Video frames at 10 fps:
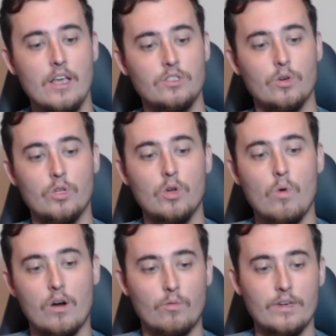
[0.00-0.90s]
So you don't
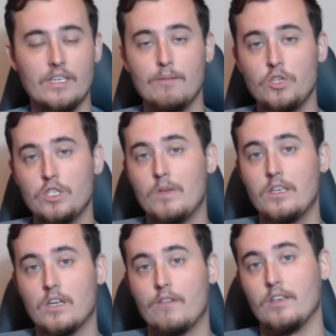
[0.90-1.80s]
want to risk him just
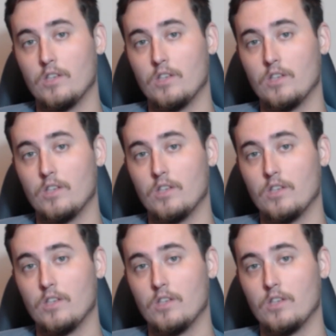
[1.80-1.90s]
based off his